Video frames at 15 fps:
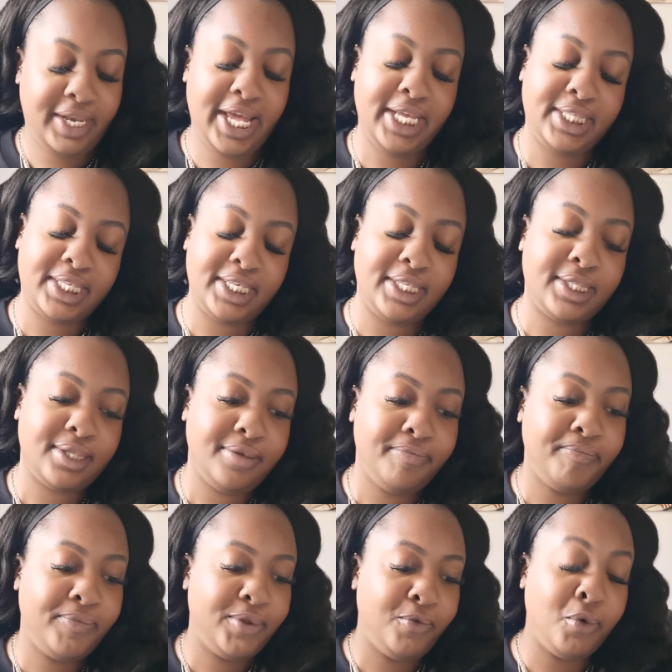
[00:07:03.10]
Ladies,
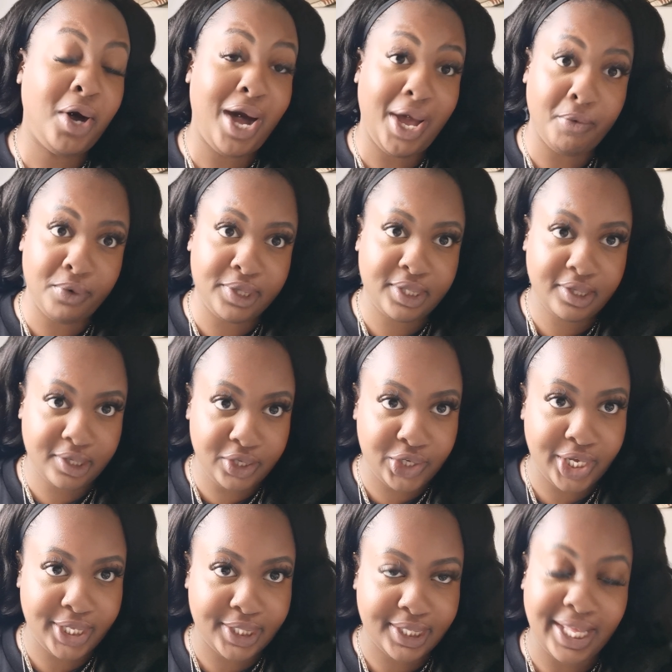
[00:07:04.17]
what I would
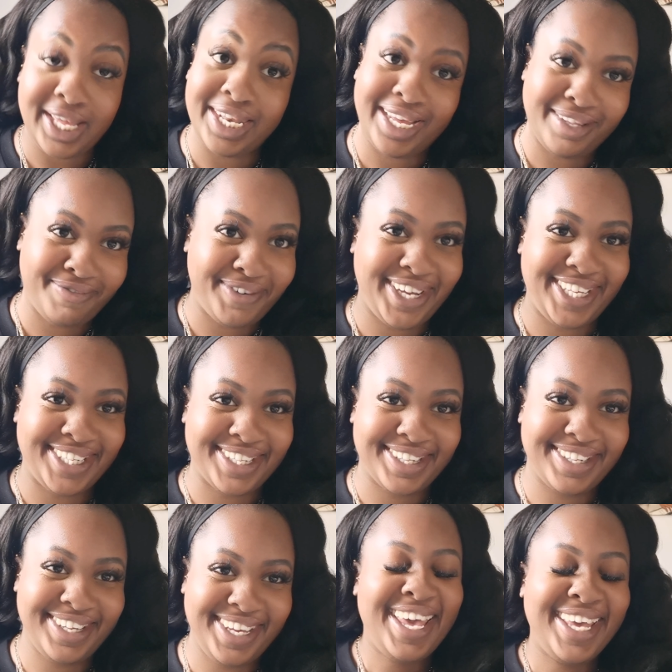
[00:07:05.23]
suggest and advise
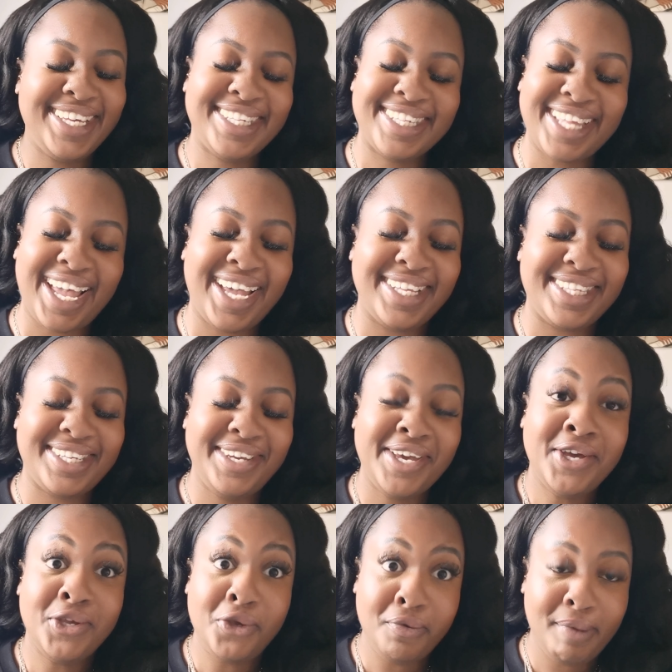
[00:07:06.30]
is that
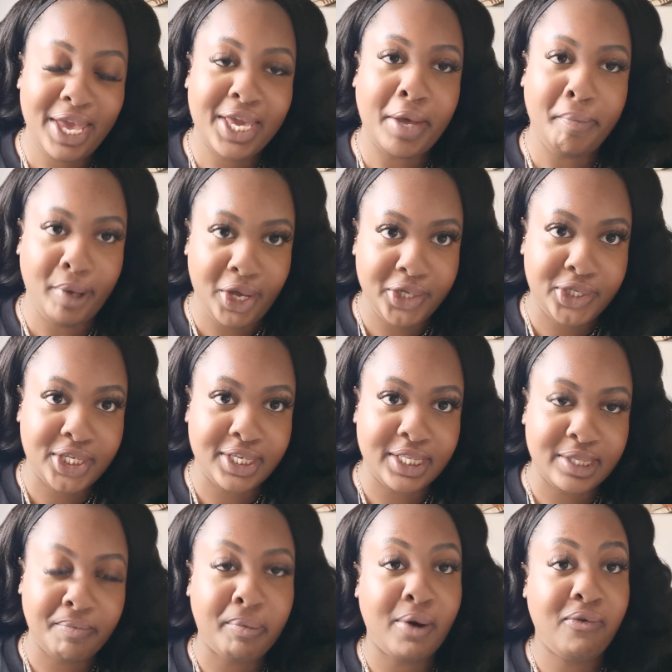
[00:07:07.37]
you make a
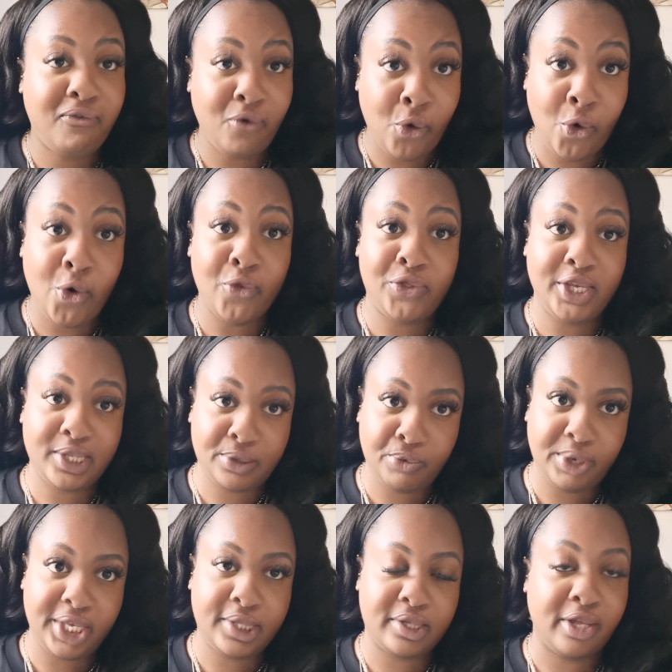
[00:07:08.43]
purchase before this
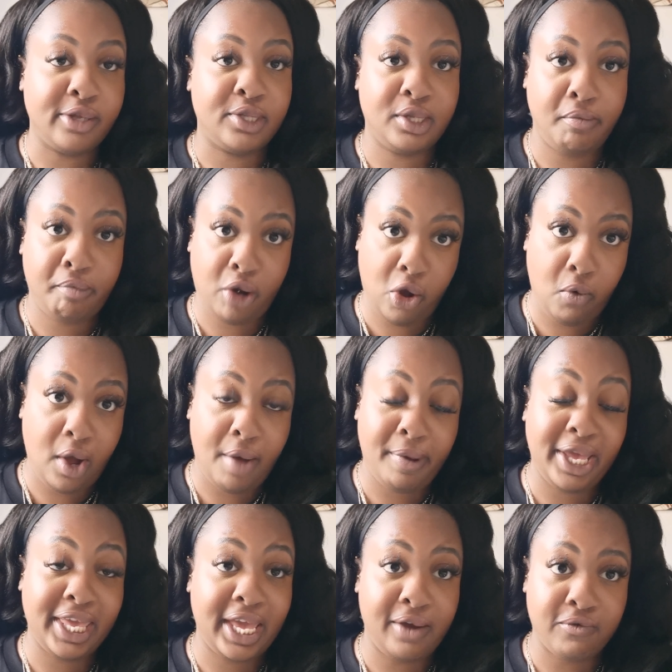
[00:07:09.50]
wig starts to blow up
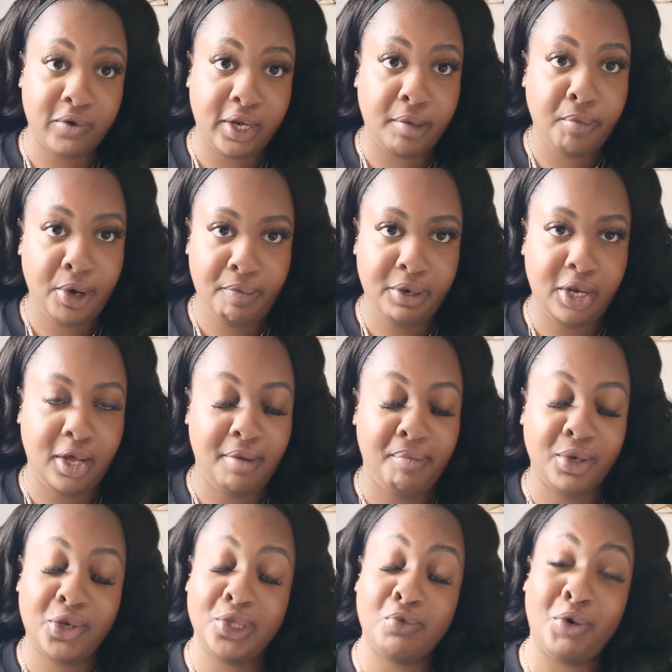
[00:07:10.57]
and get really popular.
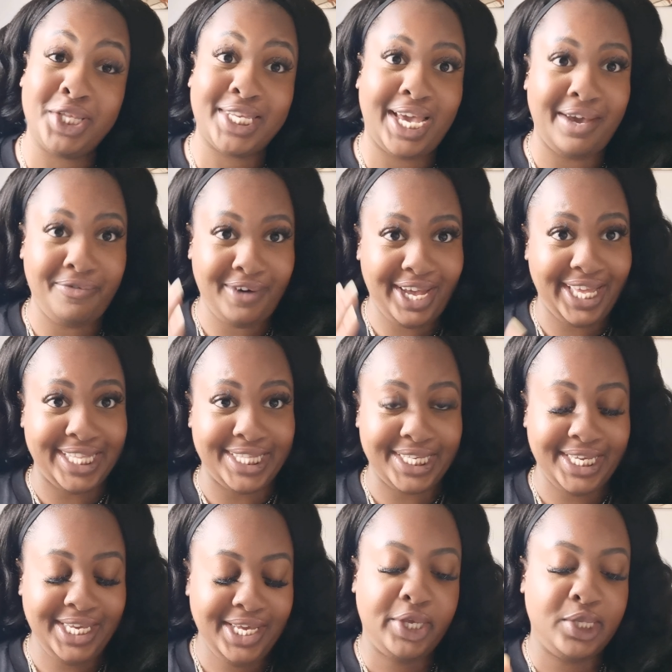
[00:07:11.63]
Because what I find
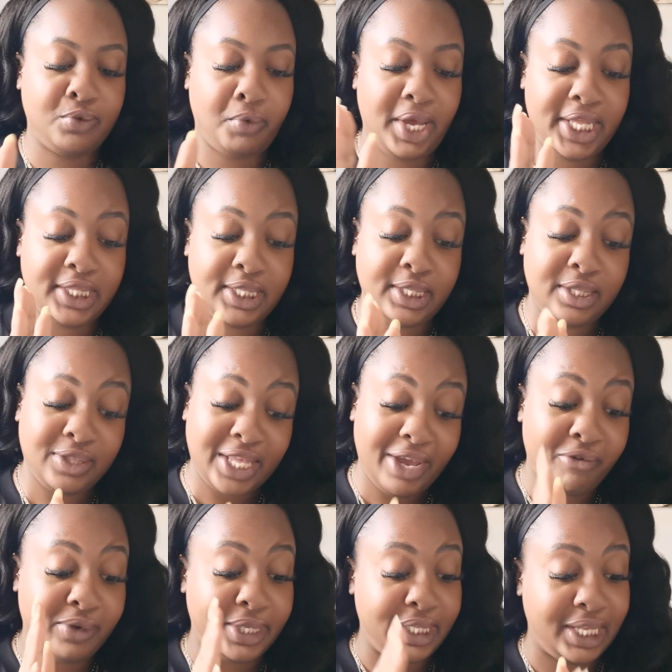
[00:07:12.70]
is when
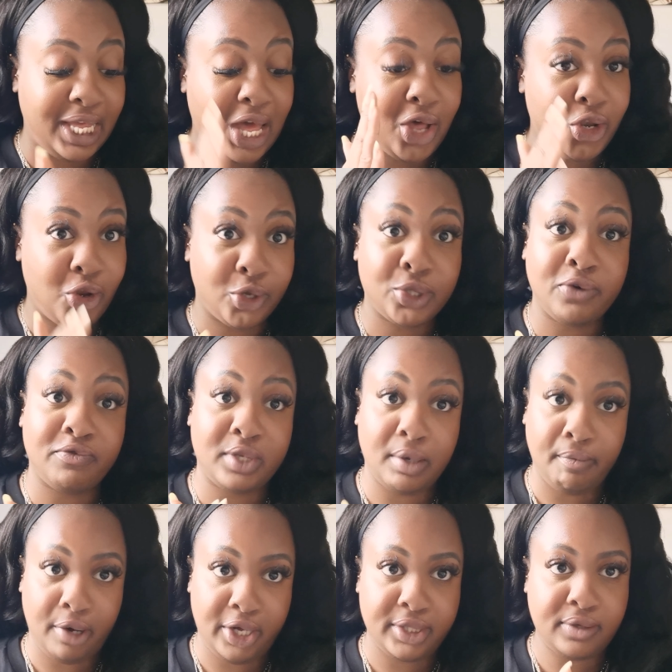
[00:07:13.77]
there is a lot of
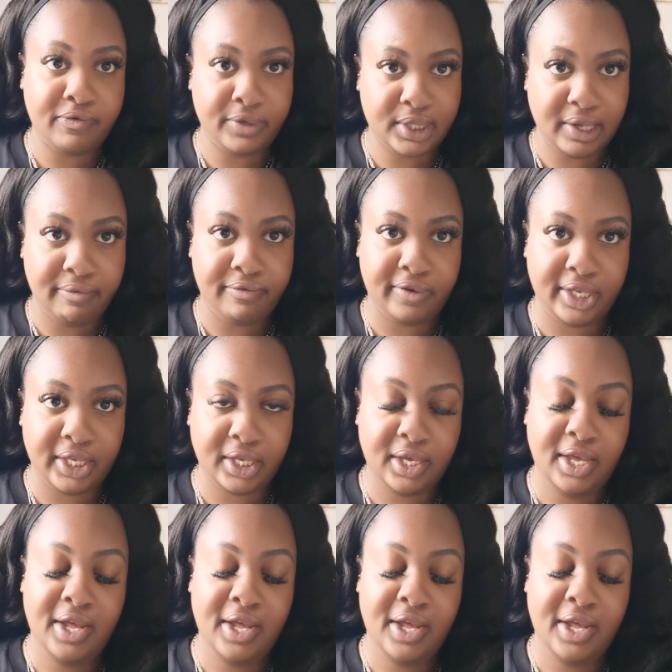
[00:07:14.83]
demand for something,